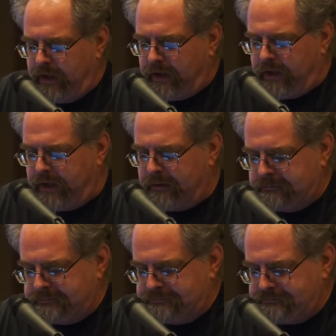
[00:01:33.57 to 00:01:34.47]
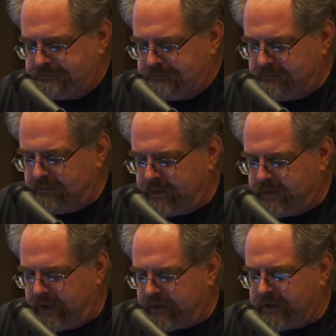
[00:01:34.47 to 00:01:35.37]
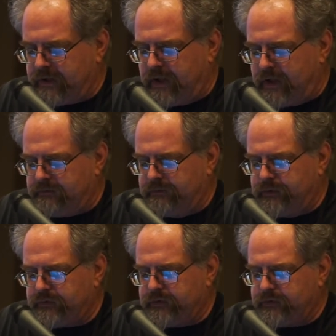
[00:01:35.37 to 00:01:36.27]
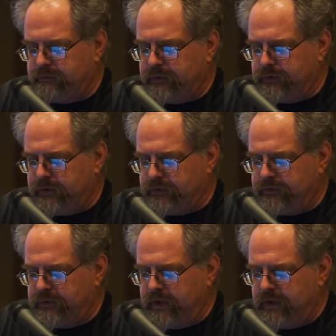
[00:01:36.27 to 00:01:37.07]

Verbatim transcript: Um, I collect a lot of useless computers.